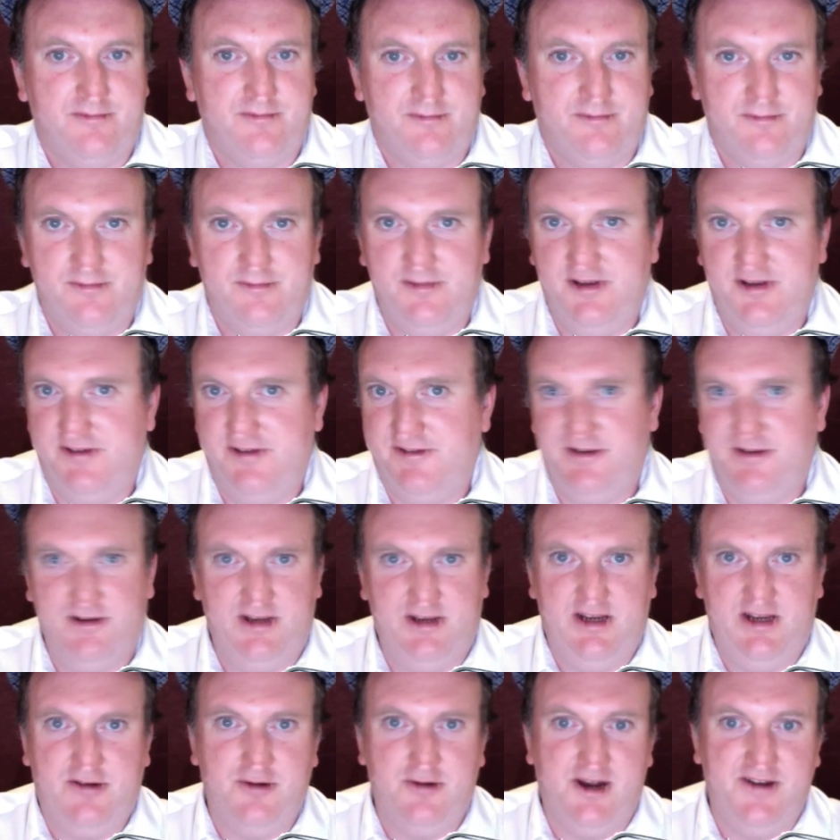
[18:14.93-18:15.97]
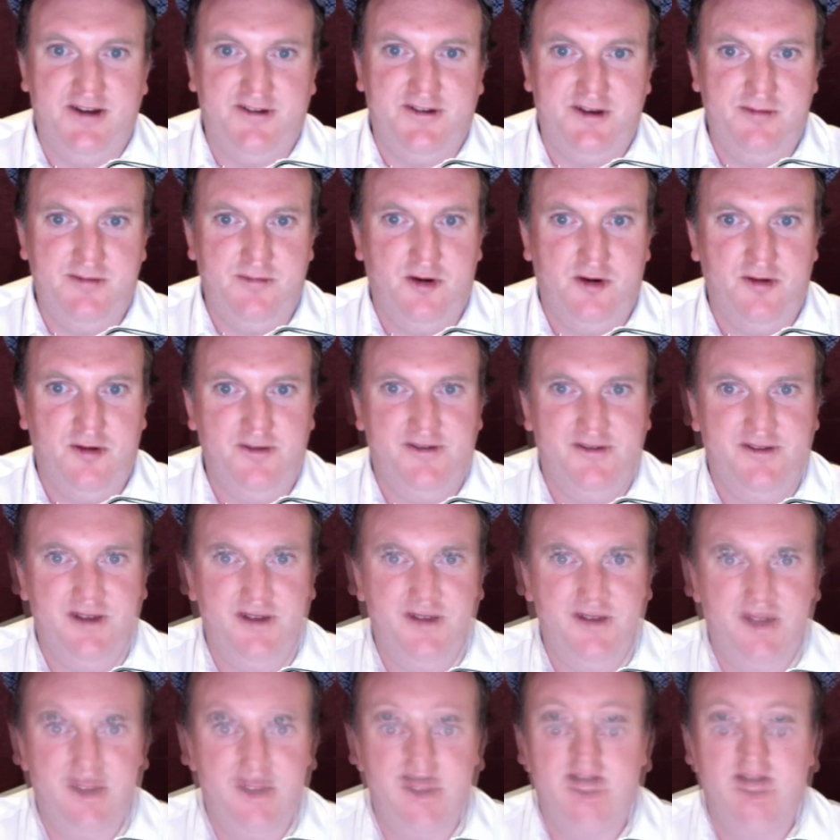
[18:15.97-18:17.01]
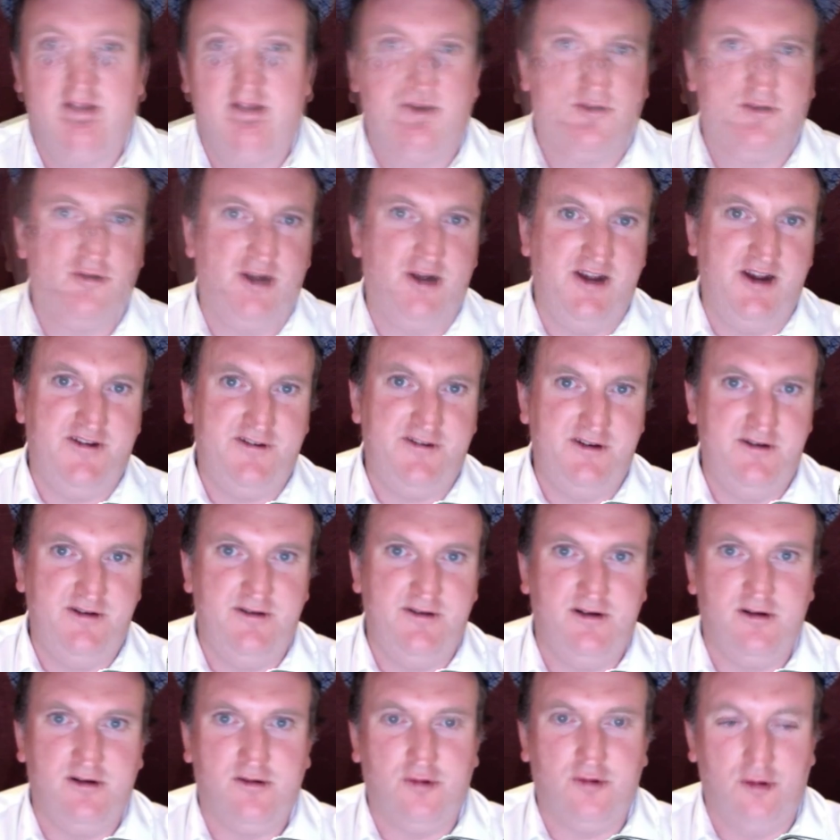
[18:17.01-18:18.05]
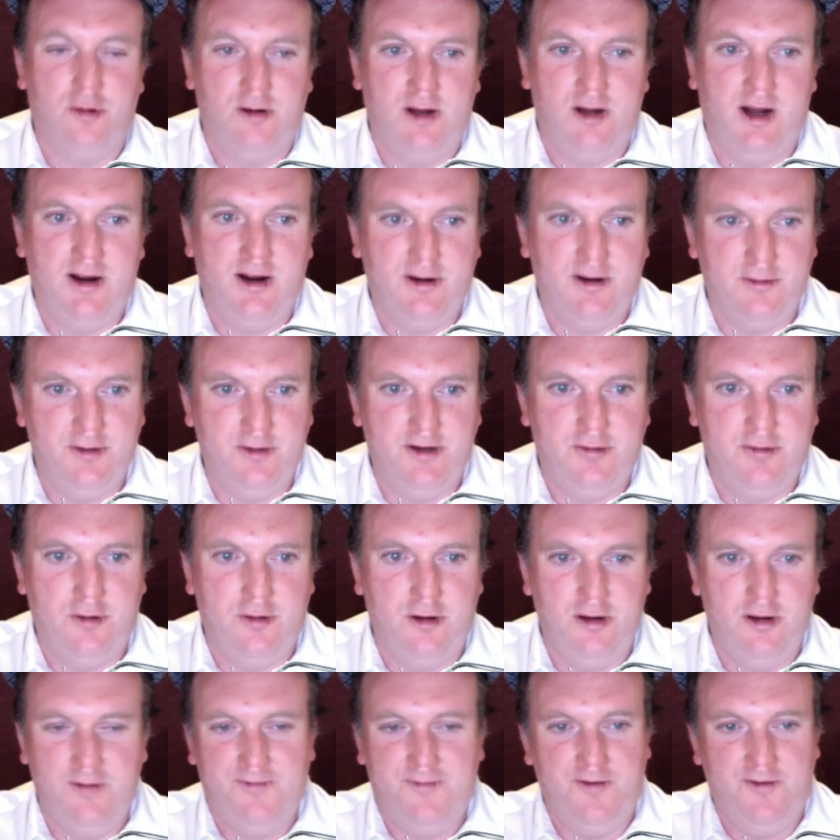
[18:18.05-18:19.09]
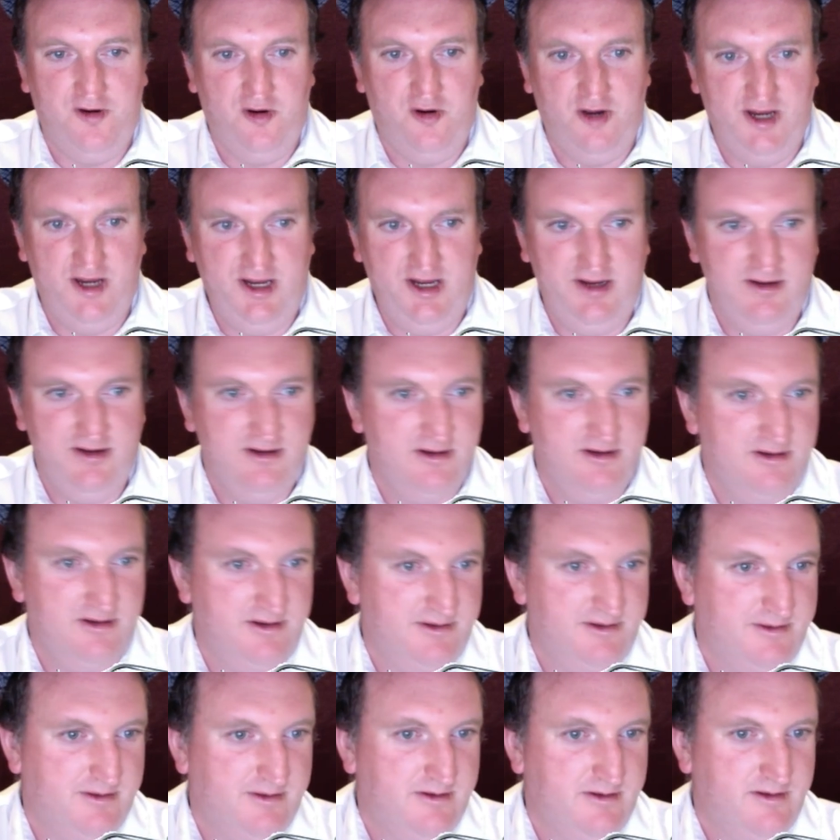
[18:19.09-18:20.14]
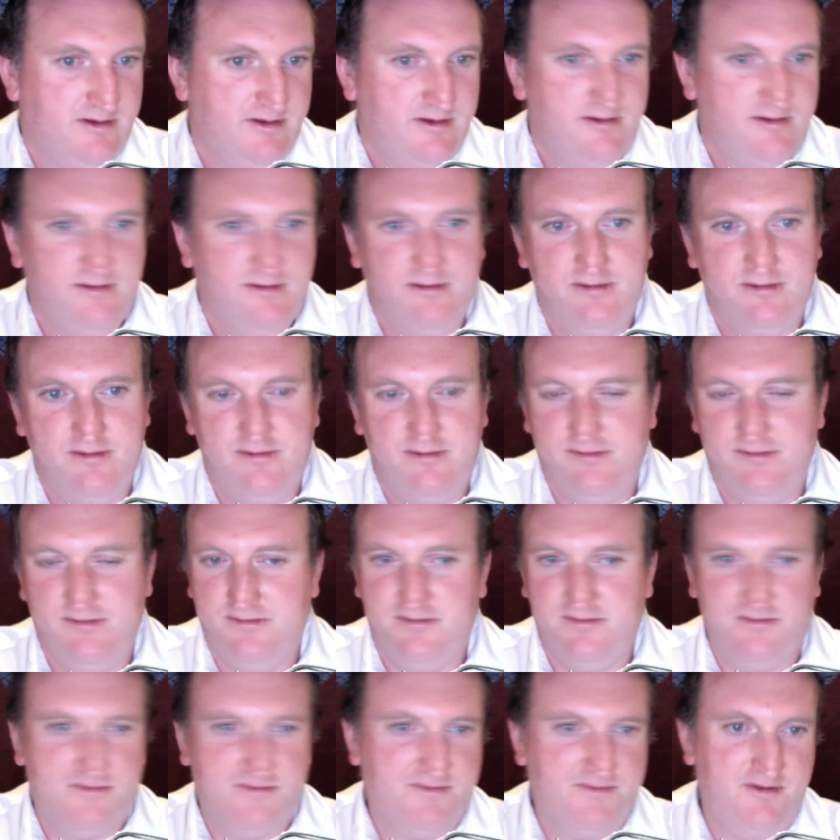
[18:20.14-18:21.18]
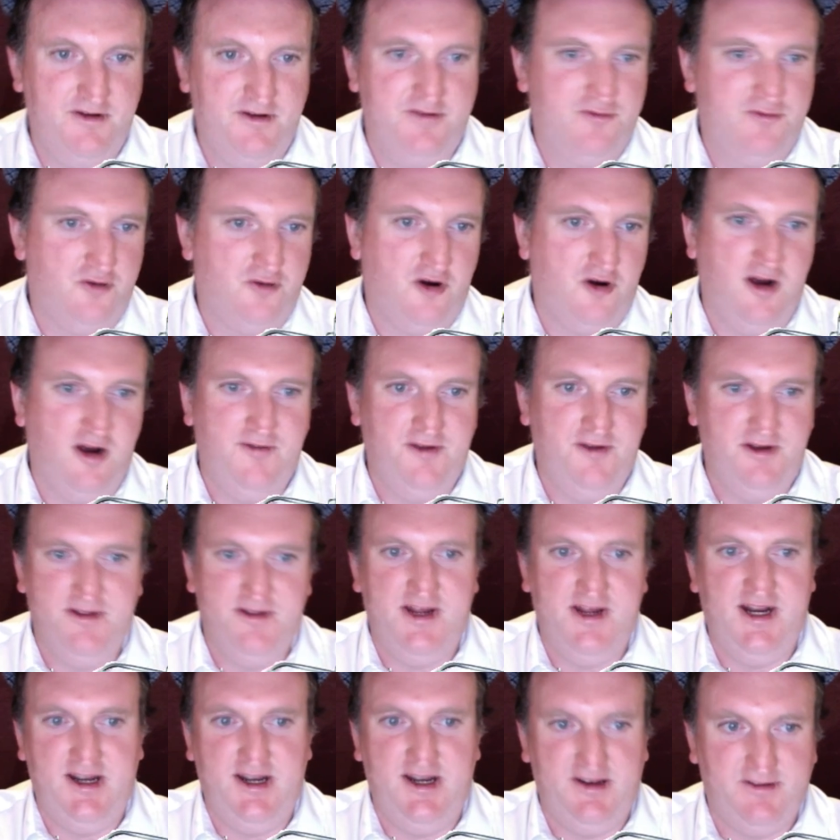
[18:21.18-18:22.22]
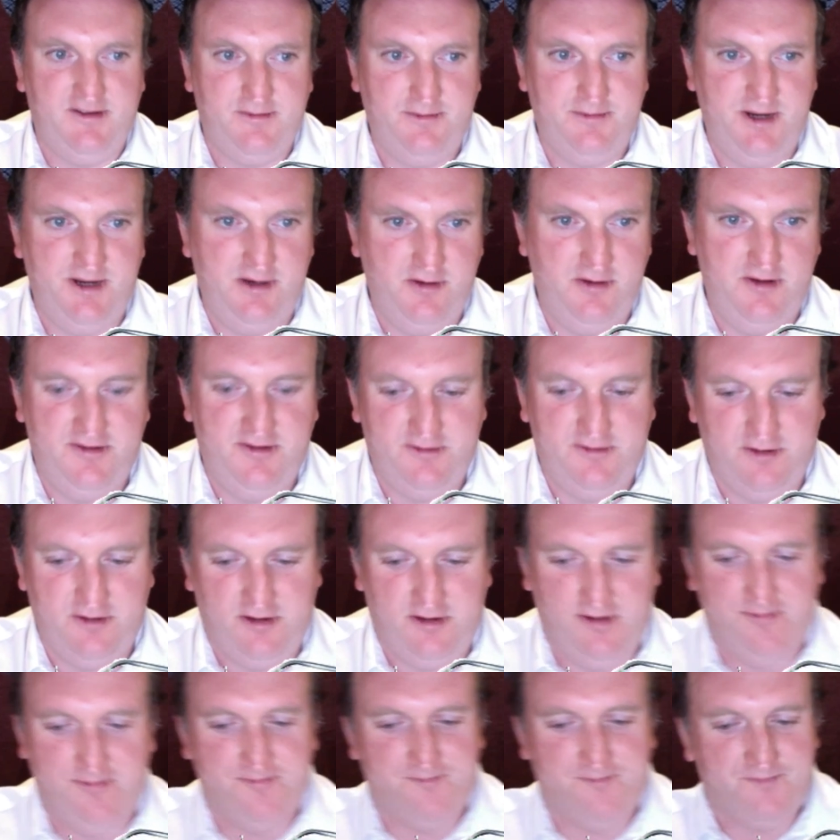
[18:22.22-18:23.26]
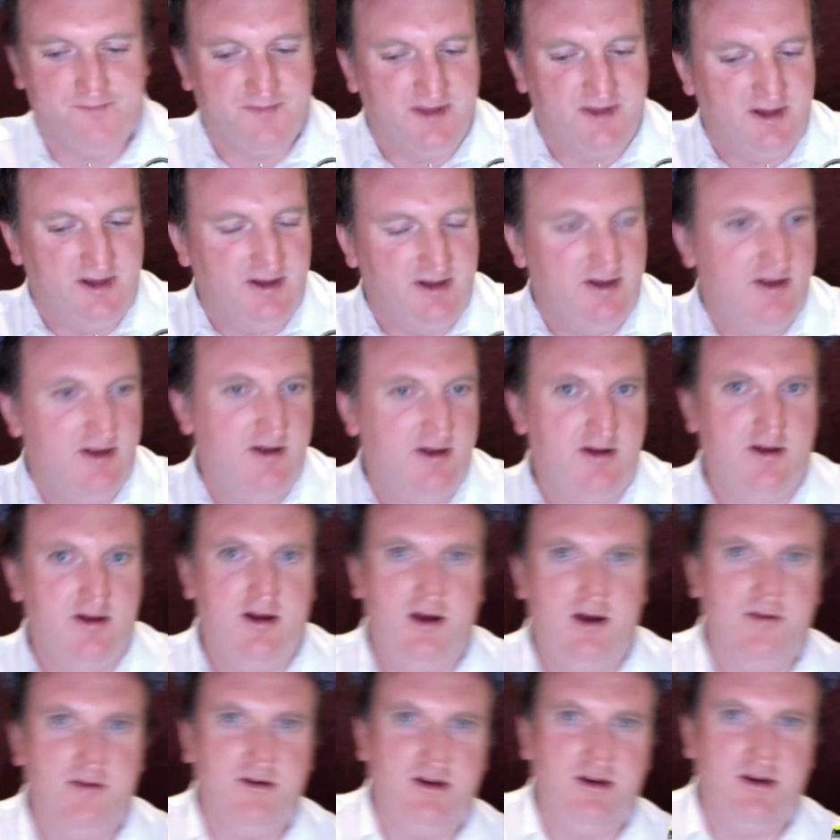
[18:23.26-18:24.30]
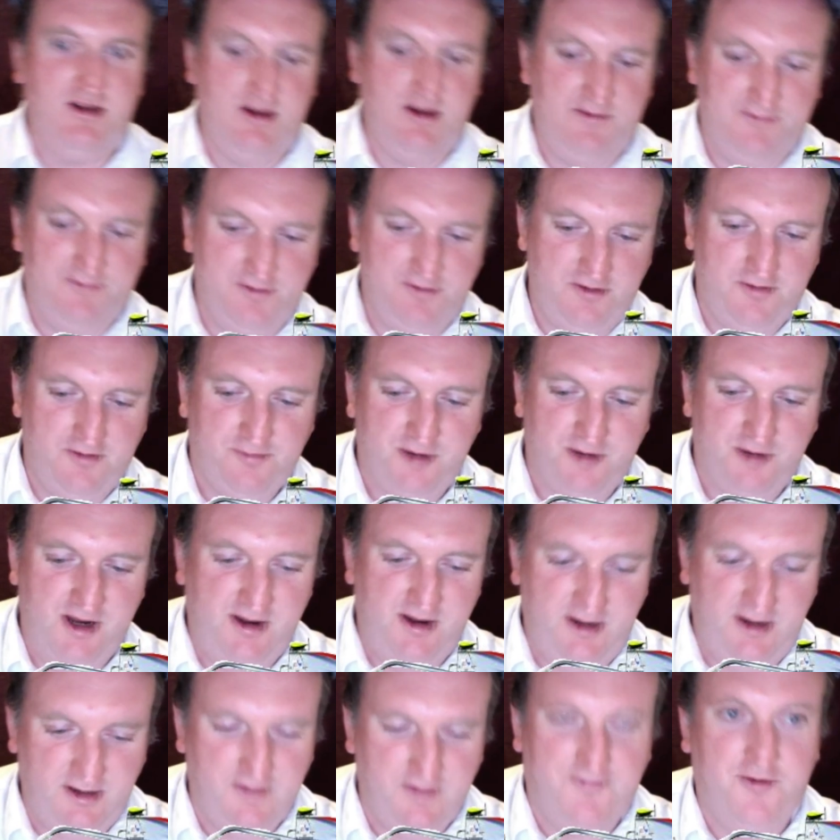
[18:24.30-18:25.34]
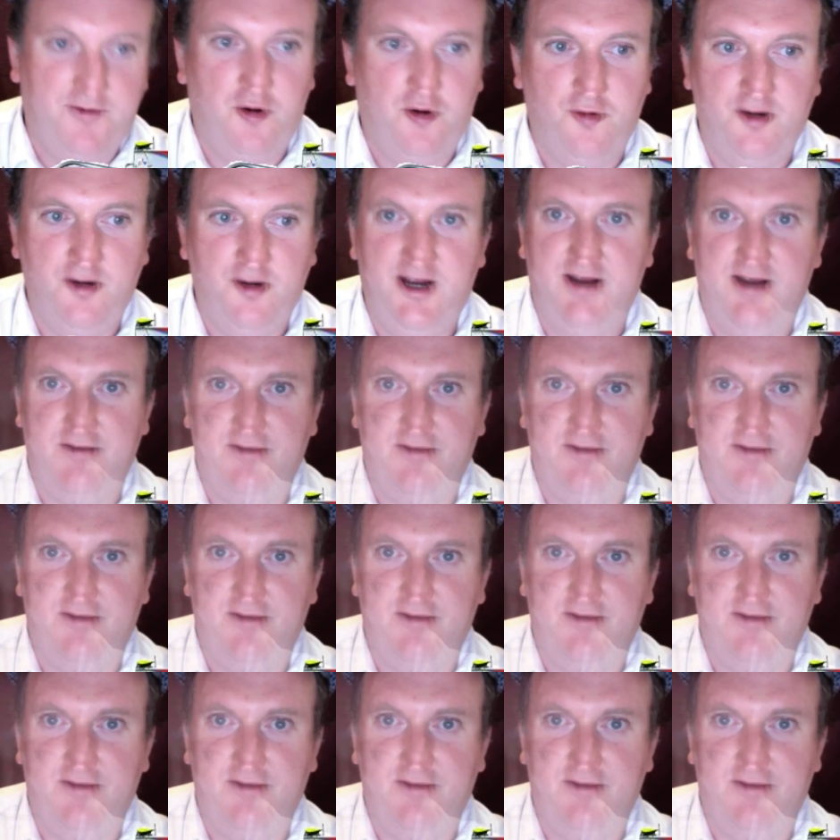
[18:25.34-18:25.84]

A silly crash in Monza, crash in Hungary qualifying. For a driver that experienced, I'm going to give Luke Browning a 4 out of